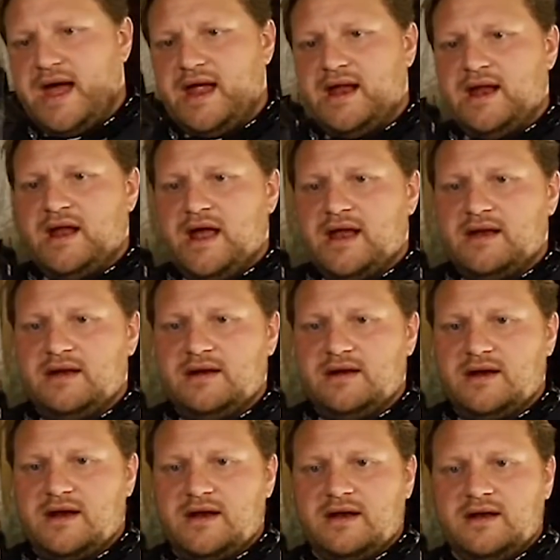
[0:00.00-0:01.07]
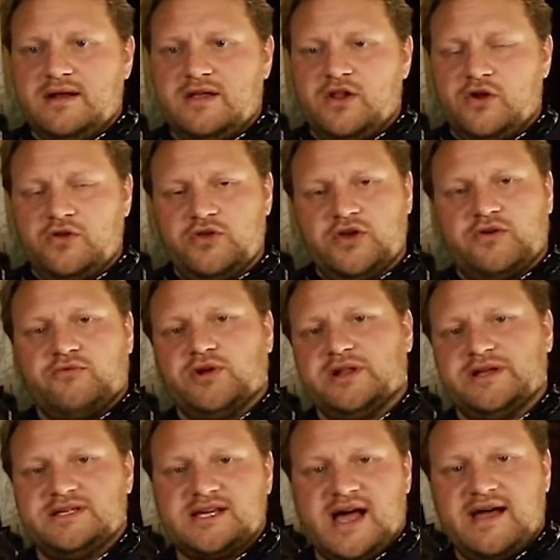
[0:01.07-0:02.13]
and, and, you know, you can
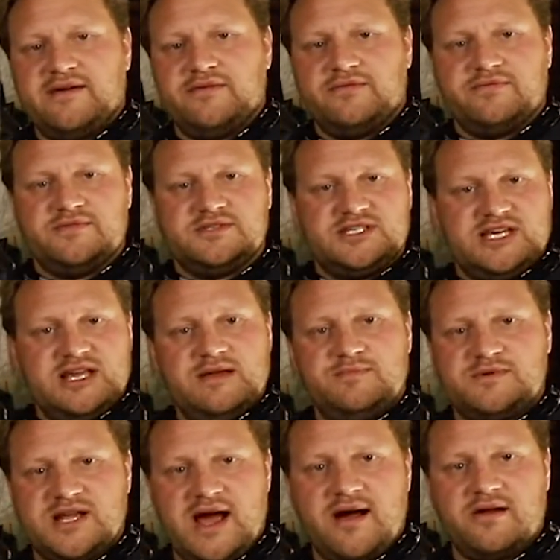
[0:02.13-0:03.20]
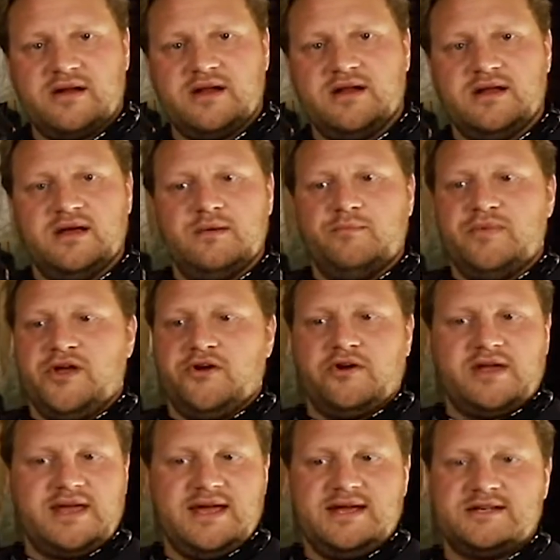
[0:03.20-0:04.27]
really dive deep down into beer
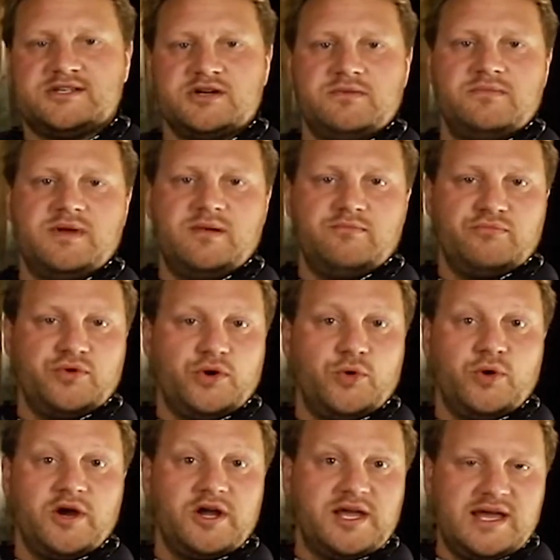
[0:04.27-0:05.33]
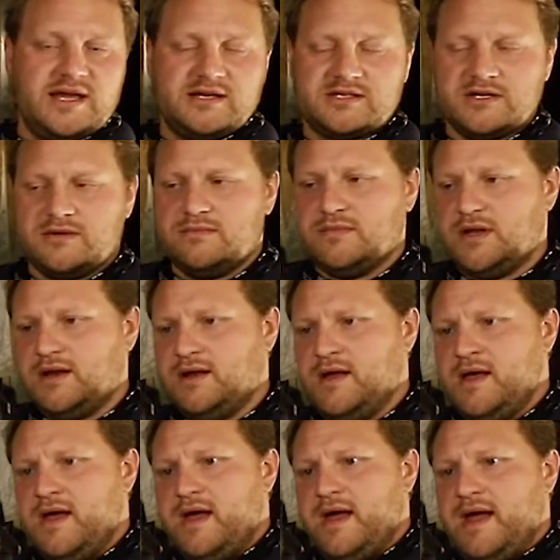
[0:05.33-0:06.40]
geekdom and brewer geekdom. And,
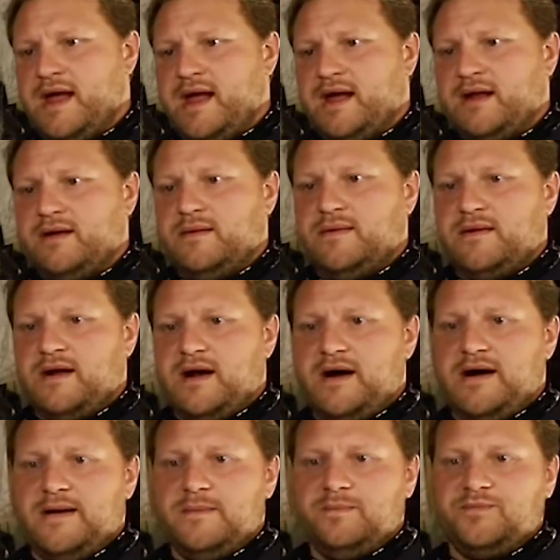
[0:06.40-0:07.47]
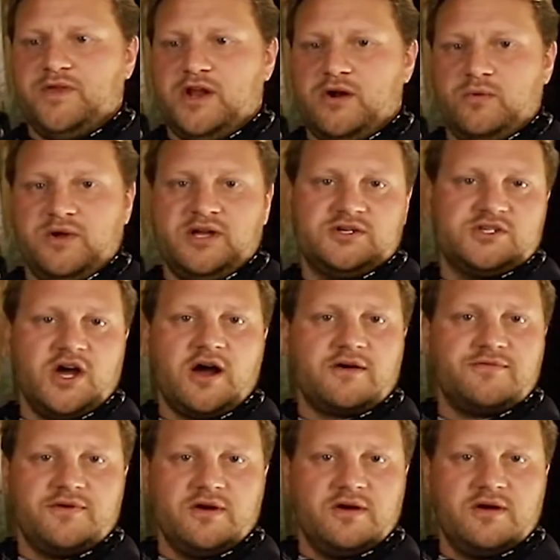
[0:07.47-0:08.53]
and um, you know, we could
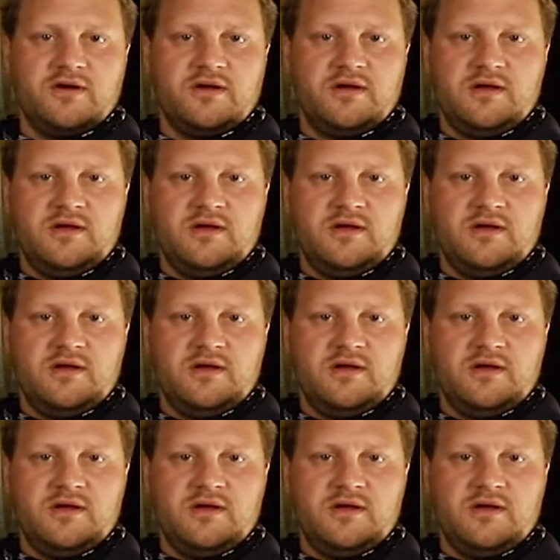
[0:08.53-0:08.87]
talk for